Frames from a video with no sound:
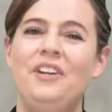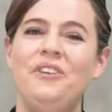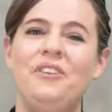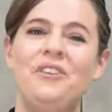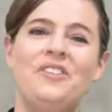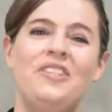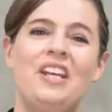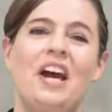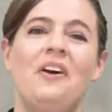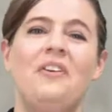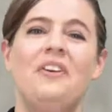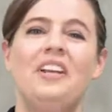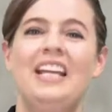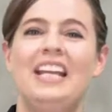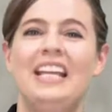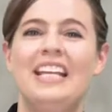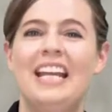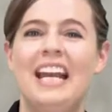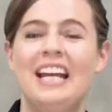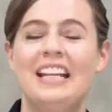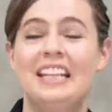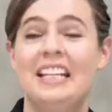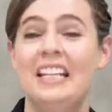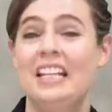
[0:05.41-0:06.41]
Here's how to
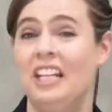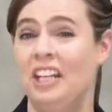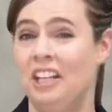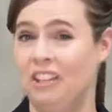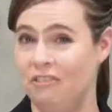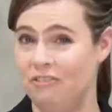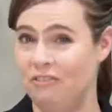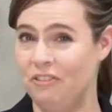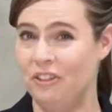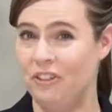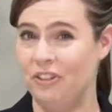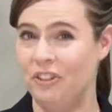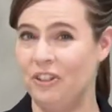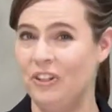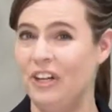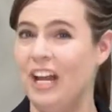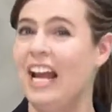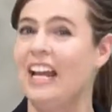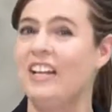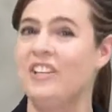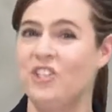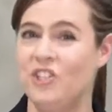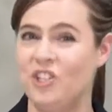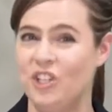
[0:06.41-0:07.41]
connect the inverter
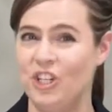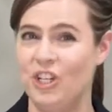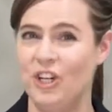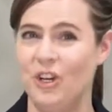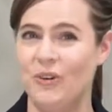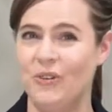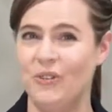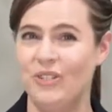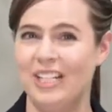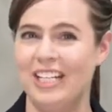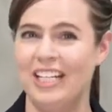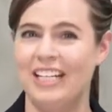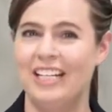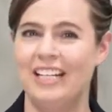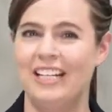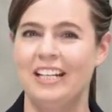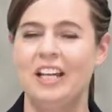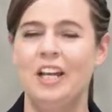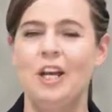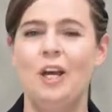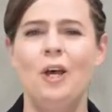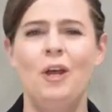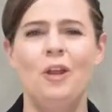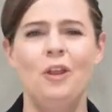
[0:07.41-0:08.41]
and
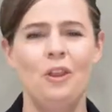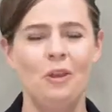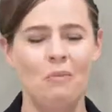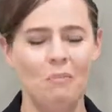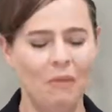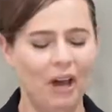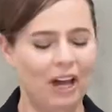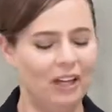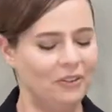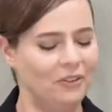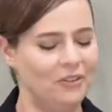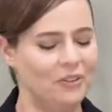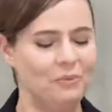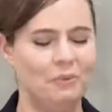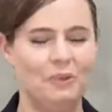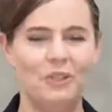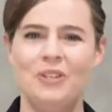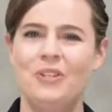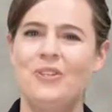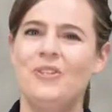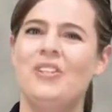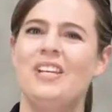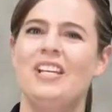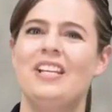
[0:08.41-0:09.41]
GOT. The models we're
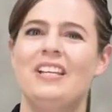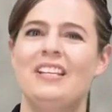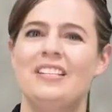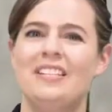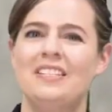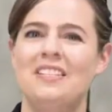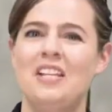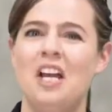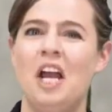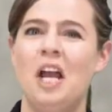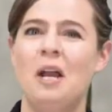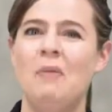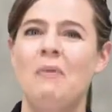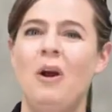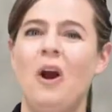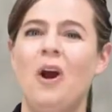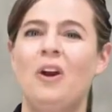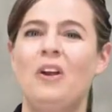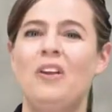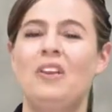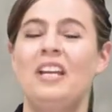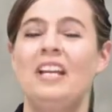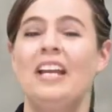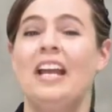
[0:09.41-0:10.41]
using this time
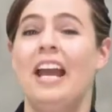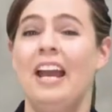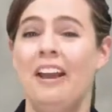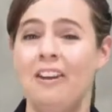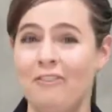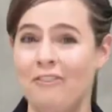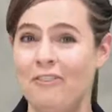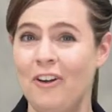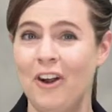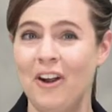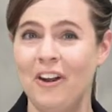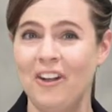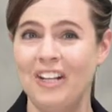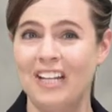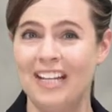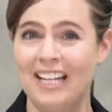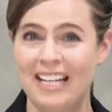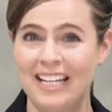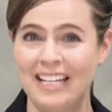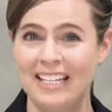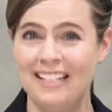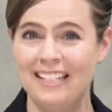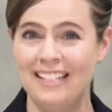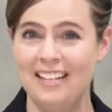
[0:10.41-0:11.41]
are the
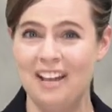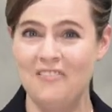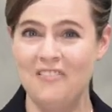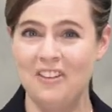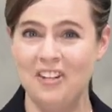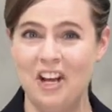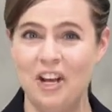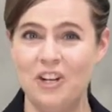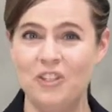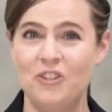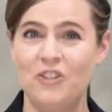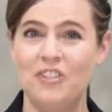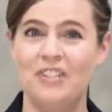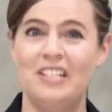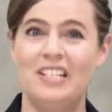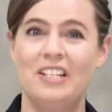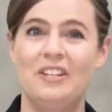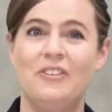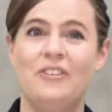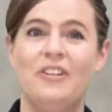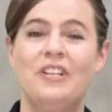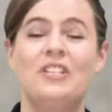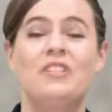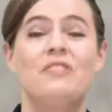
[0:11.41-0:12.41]
FR-E700
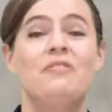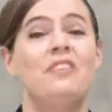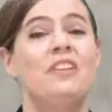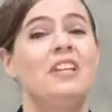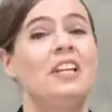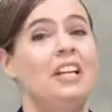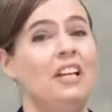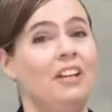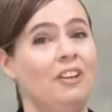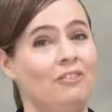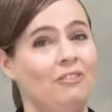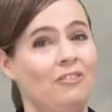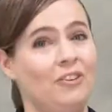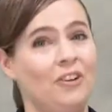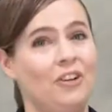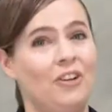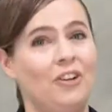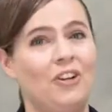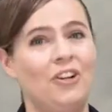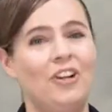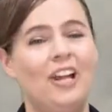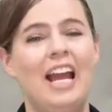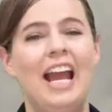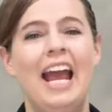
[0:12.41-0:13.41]
series for the
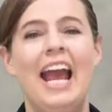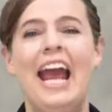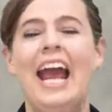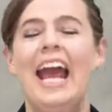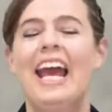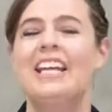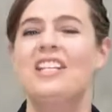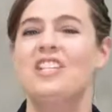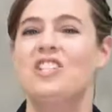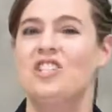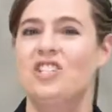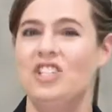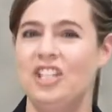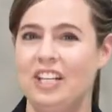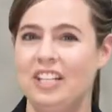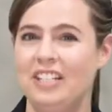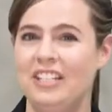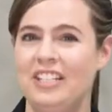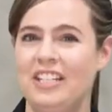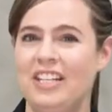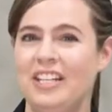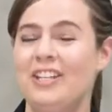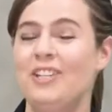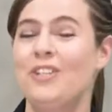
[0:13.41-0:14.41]
inverter and
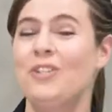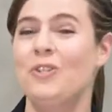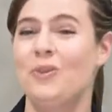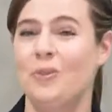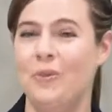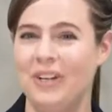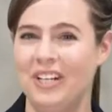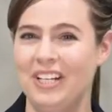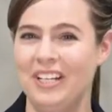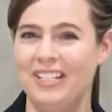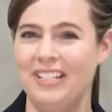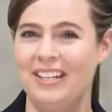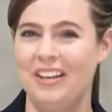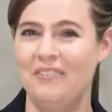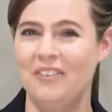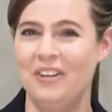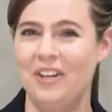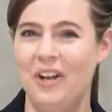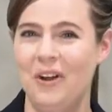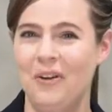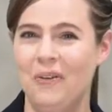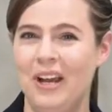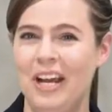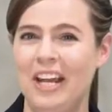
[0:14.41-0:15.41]

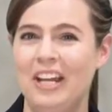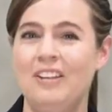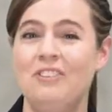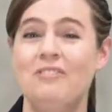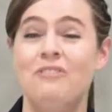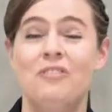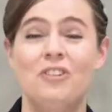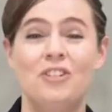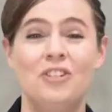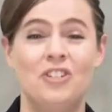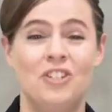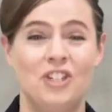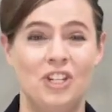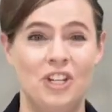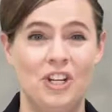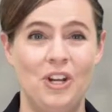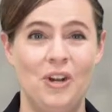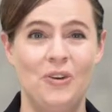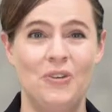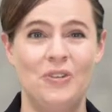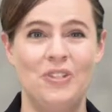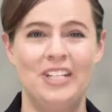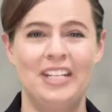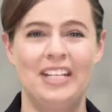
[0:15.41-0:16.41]
GT2708 for
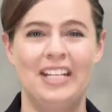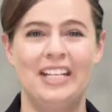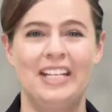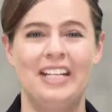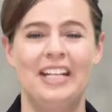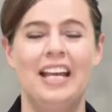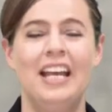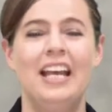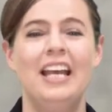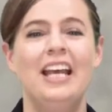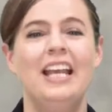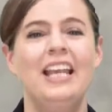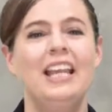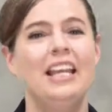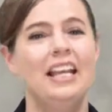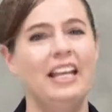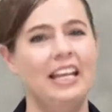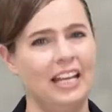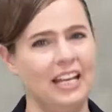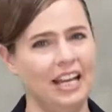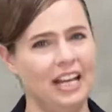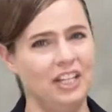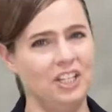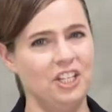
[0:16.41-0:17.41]
GOT. The
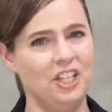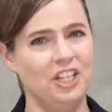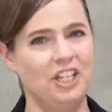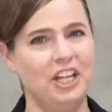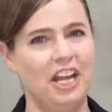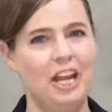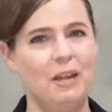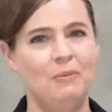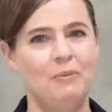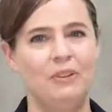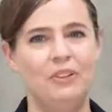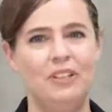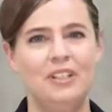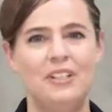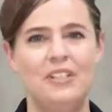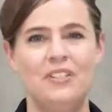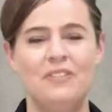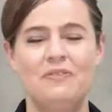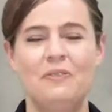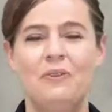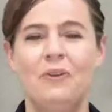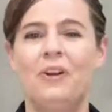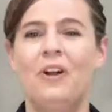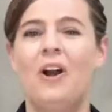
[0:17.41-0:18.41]
connection cable
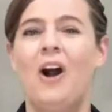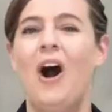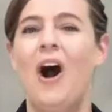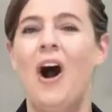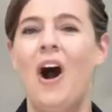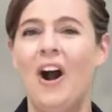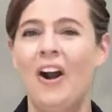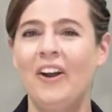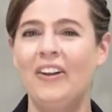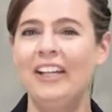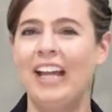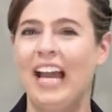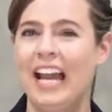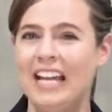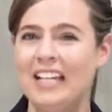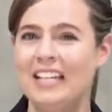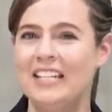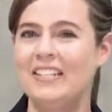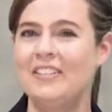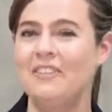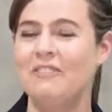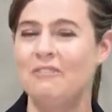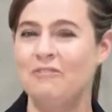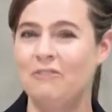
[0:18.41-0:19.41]
is for
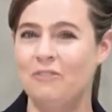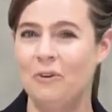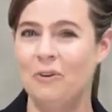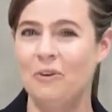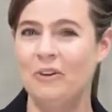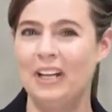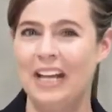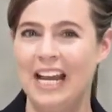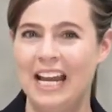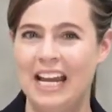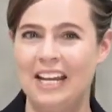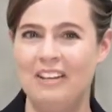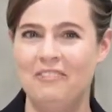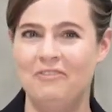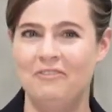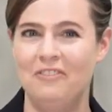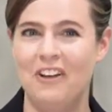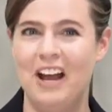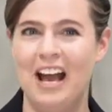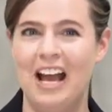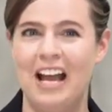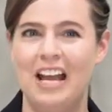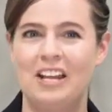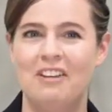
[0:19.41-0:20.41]

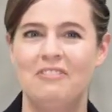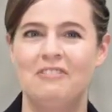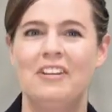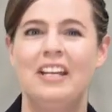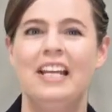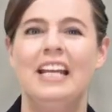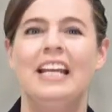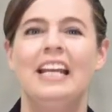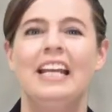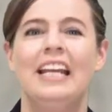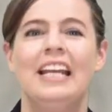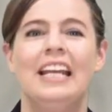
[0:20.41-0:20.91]
RS485.